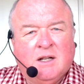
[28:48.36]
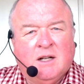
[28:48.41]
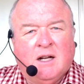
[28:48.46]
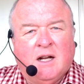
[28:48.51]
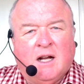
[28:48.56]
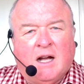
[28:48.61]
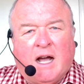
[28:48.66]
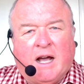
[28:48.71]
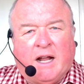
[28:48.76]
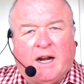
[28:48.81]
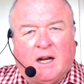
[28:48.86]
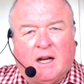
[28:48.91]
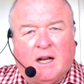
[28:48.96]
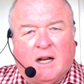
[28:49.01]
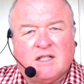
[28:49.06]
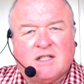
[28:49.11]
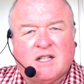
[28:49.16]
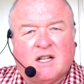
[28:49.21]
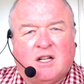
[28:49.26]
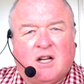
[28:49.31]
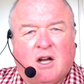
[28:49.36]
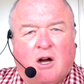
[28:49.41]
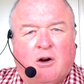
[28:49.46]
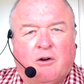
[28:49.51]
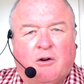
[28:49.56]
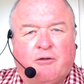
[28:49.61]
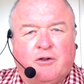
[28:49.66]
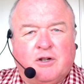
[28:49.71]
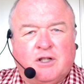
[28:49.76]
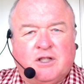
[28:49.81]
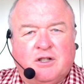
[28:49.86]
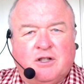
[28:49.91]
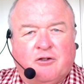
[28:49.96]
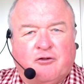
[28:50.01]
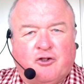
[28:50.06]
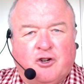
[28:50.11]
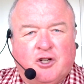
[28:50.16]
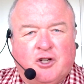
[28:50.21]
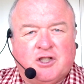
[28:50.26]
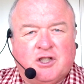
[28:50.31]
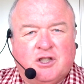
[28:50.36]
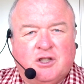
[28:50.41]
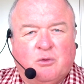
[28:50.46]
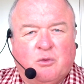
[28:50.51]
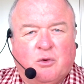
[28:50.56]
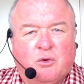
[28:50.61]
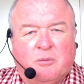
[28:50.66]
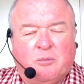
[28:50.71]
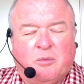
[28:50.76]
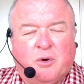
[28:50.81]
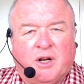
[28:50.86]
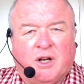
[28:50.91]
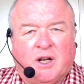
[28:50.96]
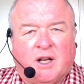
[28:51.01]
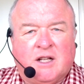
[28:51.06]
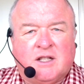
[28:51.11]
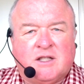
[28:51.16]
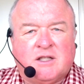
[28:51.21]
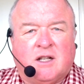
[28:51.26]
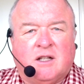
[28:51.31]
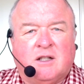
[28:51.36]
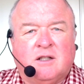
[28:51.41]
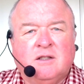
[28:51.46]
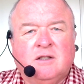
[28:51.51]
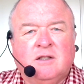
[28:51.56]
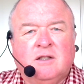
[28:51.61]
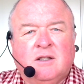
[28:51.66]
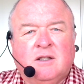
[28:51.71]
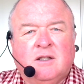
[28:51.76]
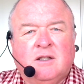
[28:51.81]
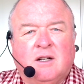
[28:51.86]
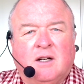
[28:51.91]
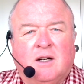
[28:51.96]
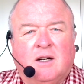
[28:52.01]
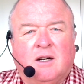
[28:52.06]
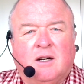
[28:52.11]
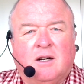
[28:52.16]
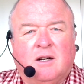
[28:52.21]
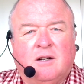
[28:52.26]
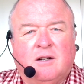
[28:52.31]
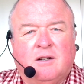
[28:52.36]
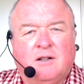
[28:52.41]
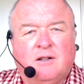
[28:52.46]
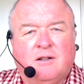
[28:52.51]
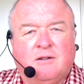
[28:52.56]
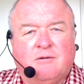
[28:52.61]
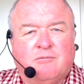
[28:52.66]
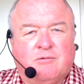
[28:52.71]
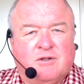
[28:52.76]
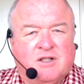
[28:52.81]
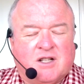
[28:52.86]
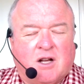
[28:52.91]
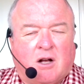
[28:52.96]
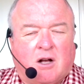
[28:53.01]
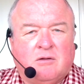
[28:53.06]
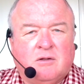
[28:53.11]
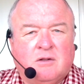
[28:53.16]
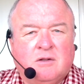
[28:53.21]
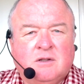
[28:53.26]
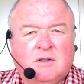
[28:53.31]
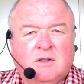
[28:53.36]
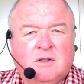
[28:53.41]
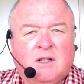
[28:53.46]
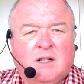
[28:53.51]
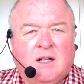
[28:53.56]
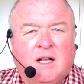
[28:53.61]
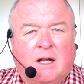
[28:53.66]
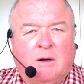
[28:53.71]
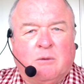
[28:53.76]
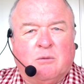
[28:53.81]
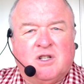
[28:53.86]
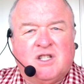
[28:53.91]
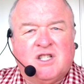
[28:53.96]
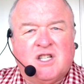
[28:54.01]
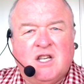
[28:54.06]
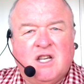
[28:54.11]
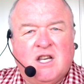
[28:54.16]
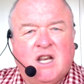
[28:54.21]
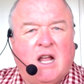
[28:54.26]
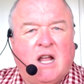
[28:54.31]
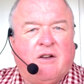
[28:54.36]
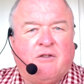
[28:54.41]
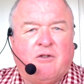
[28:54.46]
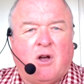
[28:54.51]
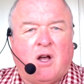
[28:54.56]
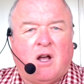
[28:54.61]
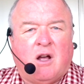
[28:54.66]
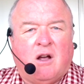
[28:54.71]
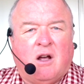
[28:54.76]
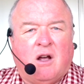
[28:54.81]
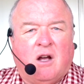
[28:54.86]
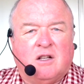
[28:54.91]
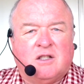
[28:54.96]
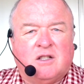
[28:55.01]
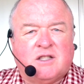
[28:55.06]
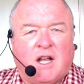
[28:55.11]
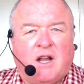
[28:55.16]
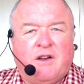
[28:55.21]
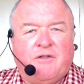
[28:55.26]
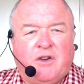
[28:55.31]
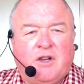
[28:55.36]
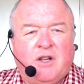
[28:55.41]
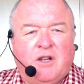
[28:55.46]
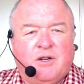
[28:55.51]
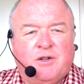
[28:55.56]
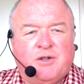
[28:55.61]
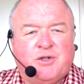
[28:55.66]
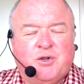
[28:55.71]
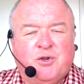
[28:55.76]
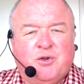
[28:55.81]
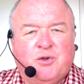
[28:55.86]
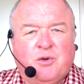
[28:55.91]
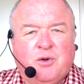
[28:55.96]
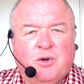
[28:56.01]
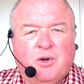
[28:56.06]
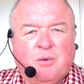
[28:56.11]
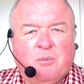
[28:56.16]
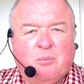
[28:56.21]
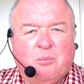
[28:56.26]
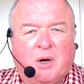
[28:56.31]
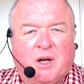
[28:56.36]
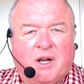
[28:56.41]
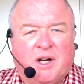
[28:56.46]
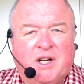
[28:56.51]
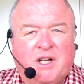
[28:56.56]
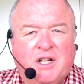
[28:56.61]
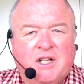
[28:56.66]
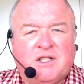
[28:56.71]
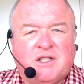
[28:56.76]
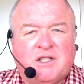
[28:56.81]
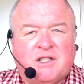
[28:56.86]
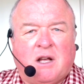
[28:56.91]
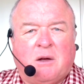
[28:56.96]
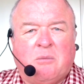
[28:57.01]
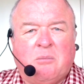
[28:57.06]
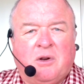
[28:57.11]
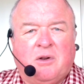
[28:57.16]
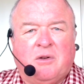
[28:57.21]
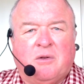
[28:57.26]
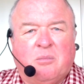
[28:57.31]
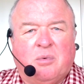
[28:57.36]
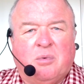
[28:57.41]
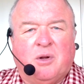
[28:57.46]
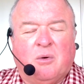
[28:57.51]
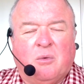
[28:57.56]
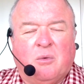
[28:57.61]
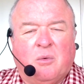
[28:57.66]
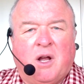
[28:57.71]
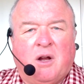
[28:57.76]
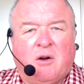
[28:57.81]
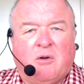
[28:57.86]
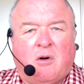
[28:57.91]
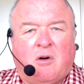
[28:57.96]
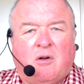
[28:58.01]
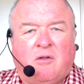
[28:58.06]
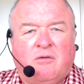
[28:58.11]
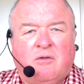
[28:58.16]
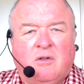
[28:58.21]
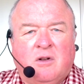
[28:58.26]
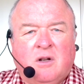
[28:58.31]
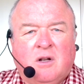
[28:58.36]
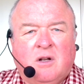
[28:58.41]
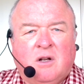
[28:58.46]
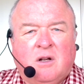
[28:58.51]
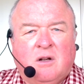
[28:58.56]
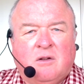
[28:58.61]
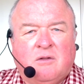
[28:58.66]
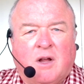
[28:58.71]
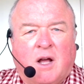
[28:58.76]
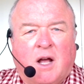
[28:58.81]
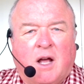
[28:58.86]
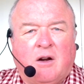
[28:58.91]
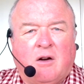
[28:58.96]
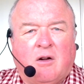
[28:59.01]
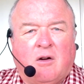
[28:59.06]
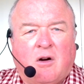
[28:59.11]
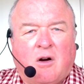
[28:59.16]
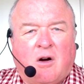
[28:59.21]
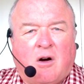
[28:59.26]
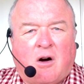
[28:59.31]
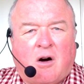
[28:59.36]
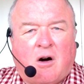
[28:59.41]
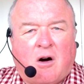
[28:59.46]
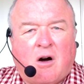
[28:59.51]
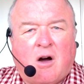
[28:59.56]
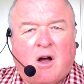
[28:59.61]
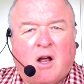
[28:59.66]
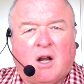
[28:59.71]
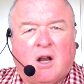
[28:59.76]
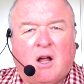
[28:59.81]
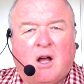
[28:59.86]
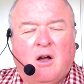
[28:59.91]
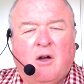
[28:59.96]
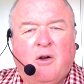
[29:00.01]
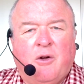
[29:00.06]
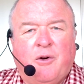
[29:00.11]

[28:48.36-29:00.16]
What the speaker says: At a lesser coefficient of friction it would have been lesser result. It was never a safety issue, but it is something to be aware of, that high load,